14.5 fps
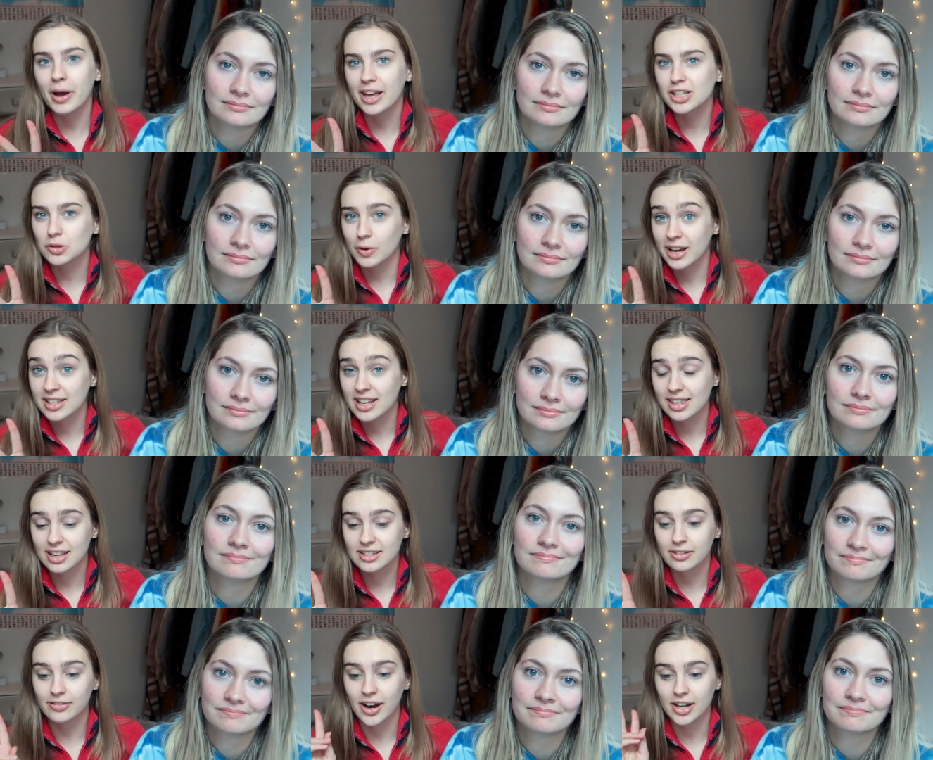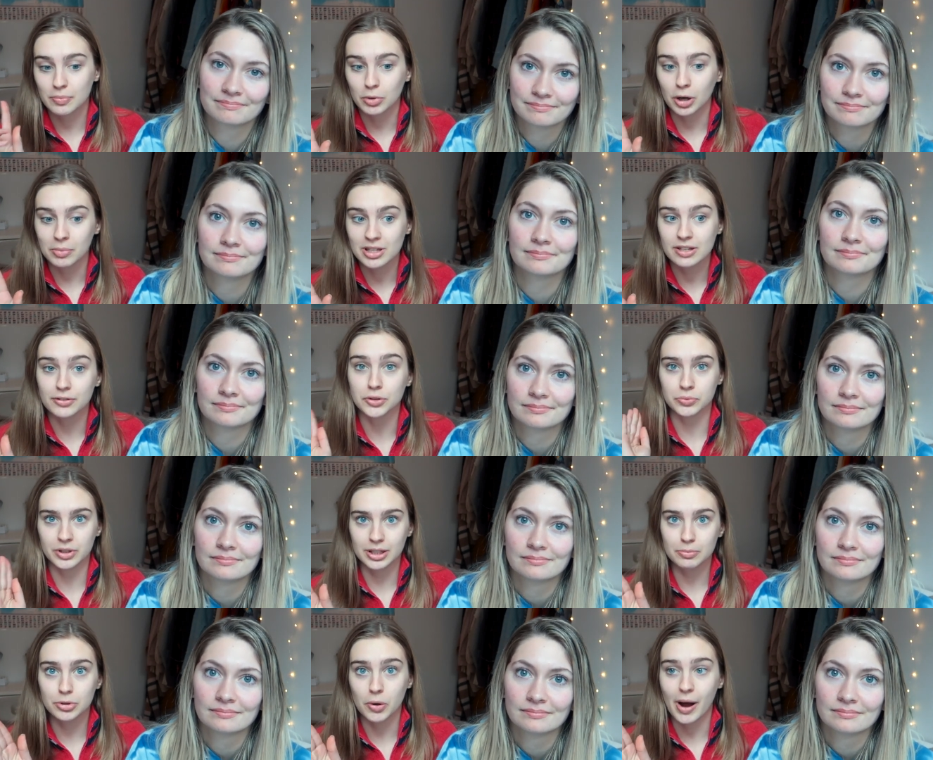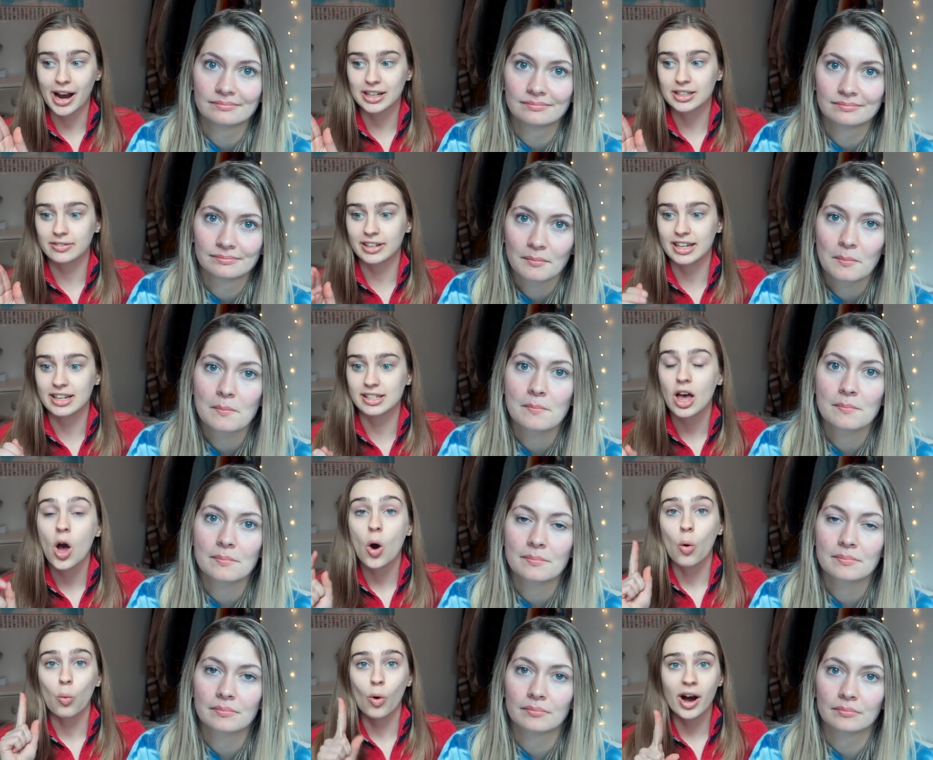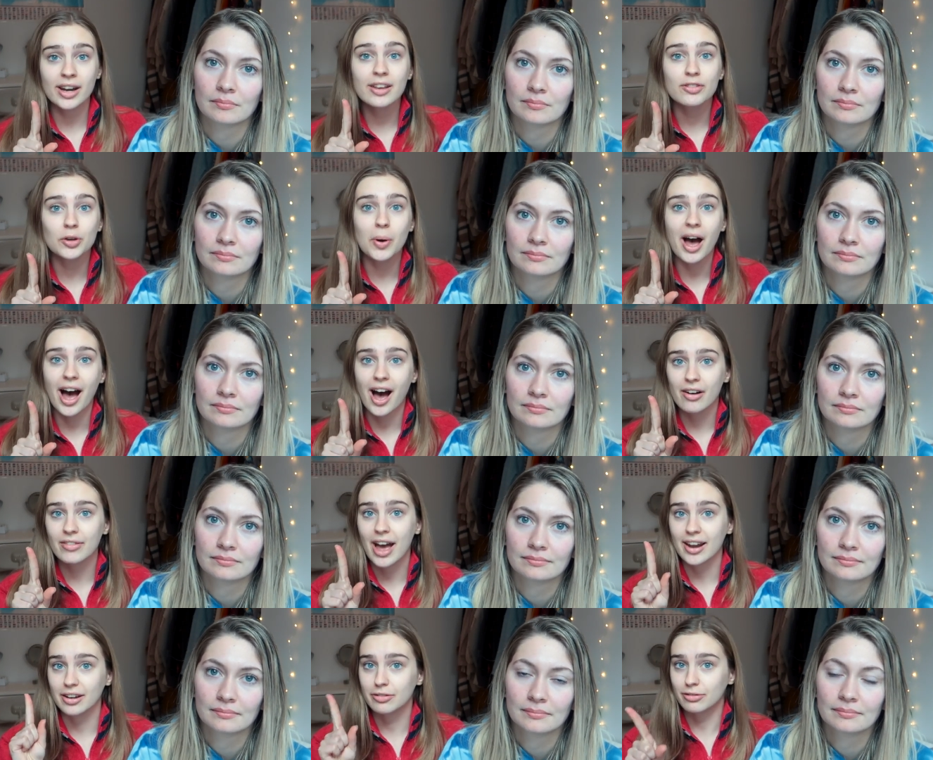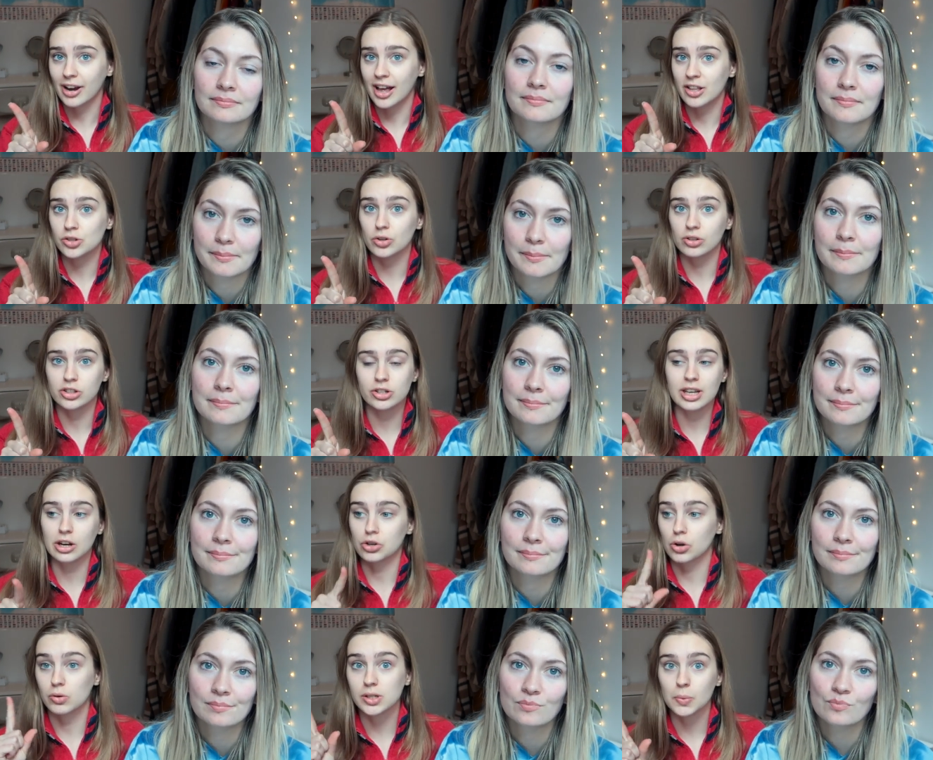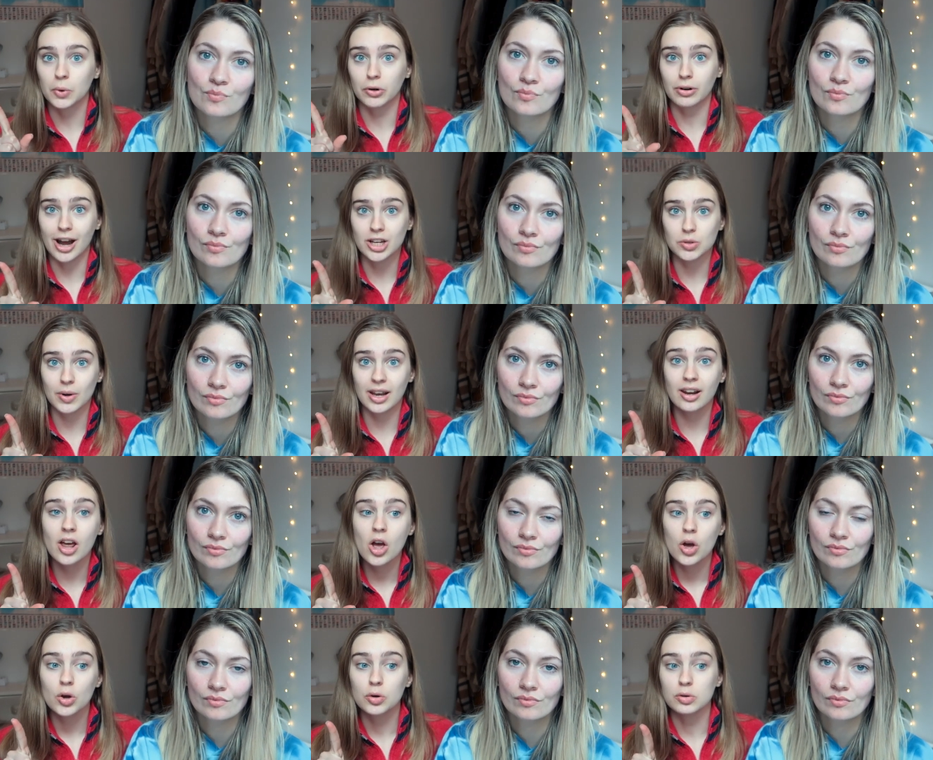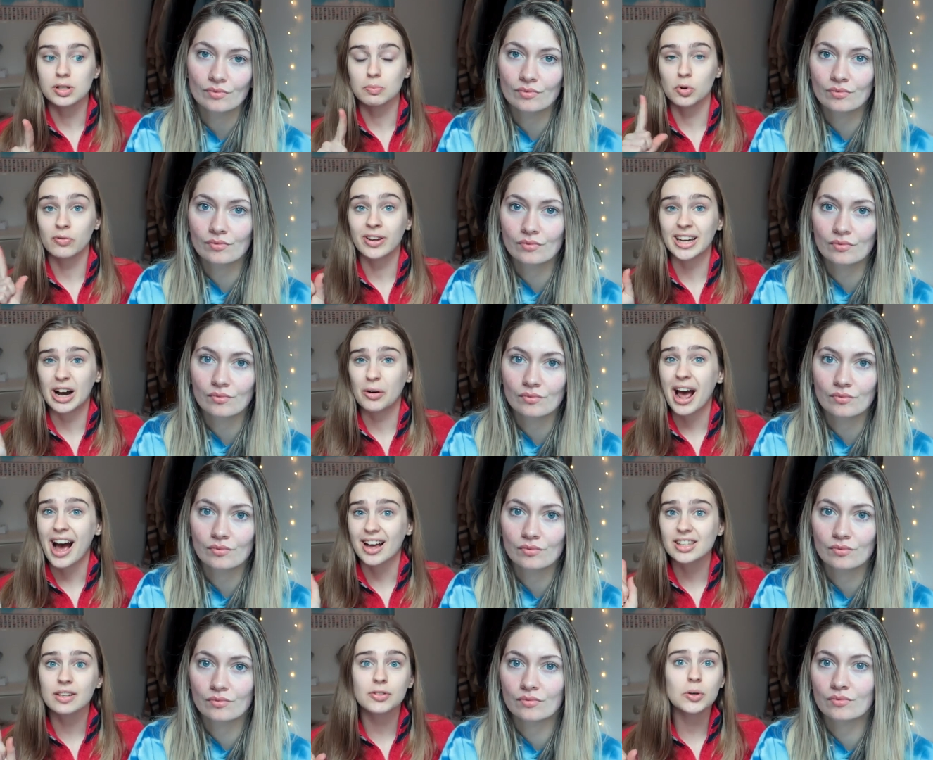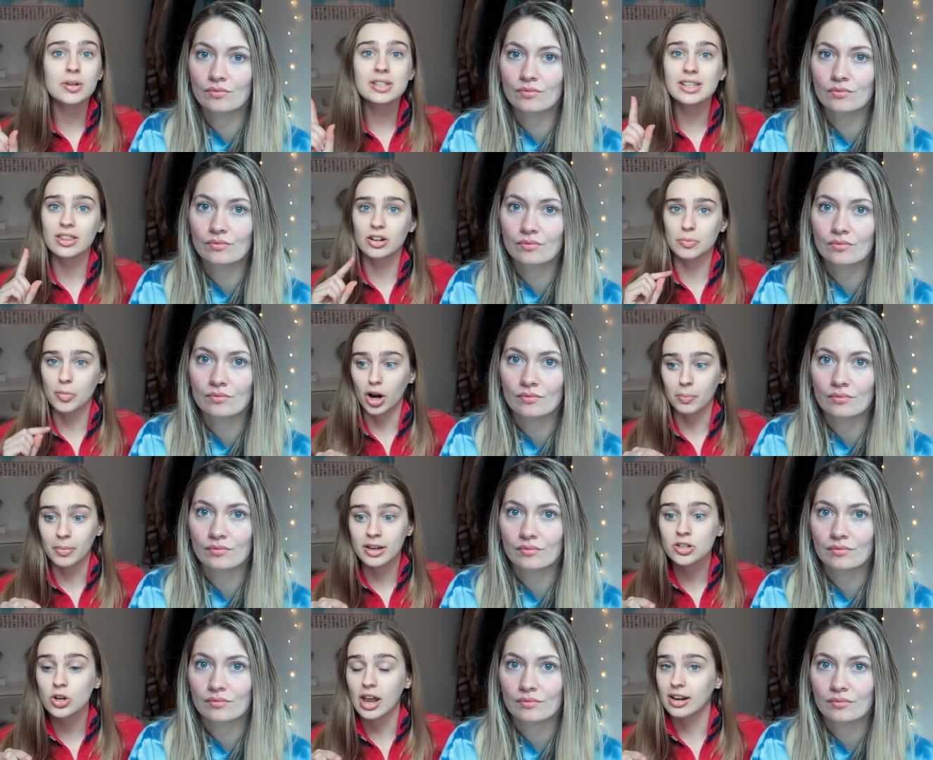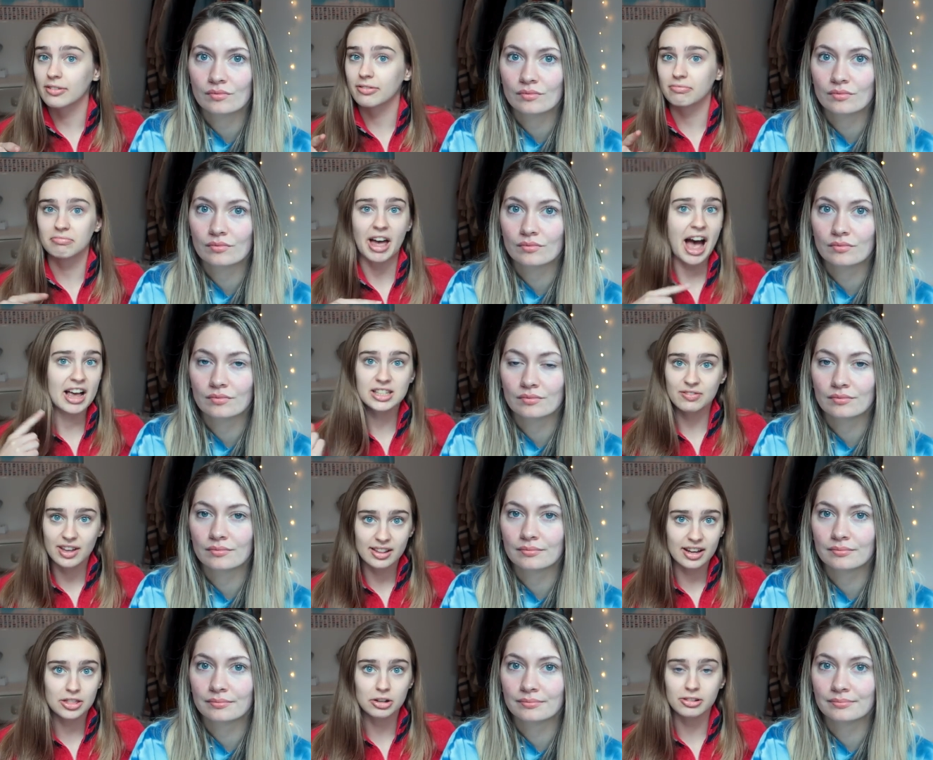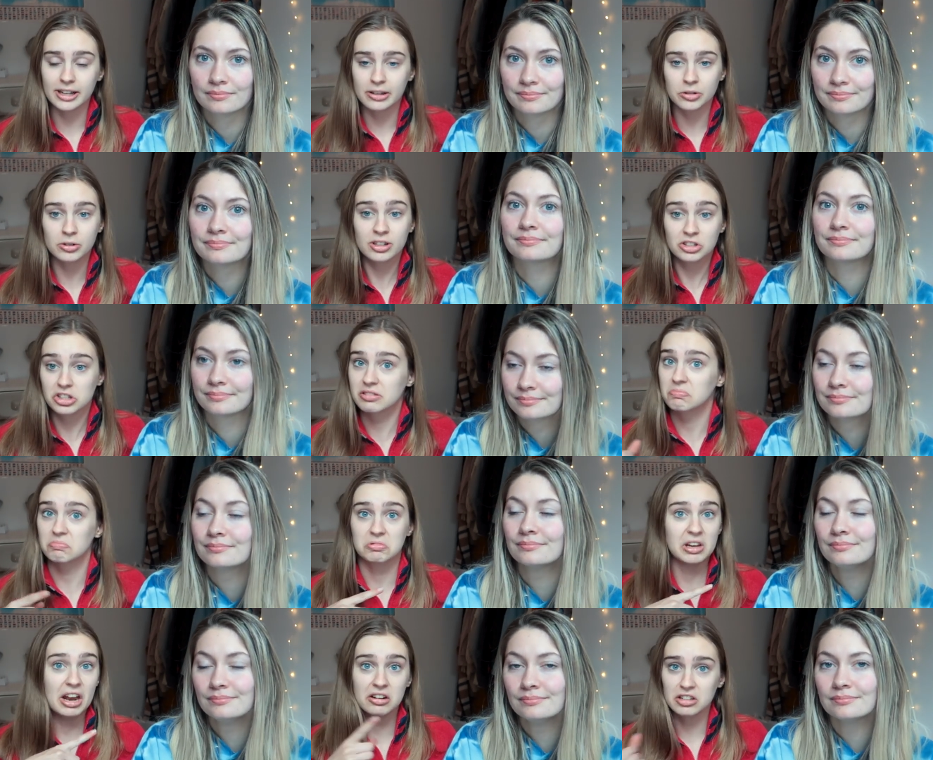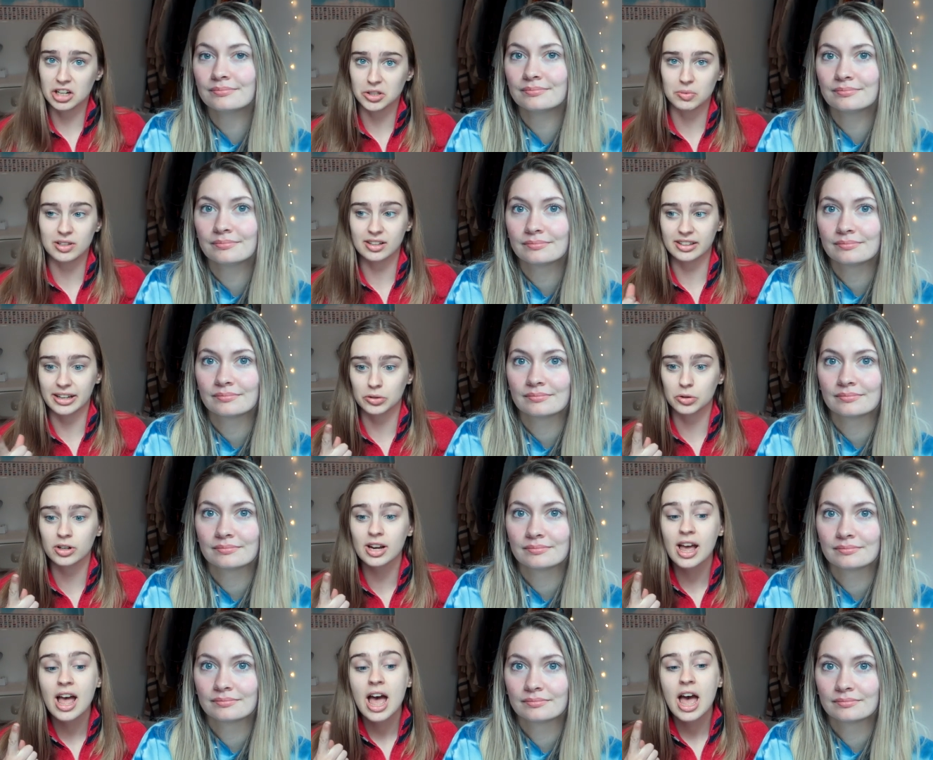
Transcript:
Speaker 1: best ways I think to find apartments if you're really proactive is one, if you have any friends or just like know someone graduate who's moving out, ask if you can see their apartment and if ask if they like their landlord and just get in touch with the landlord.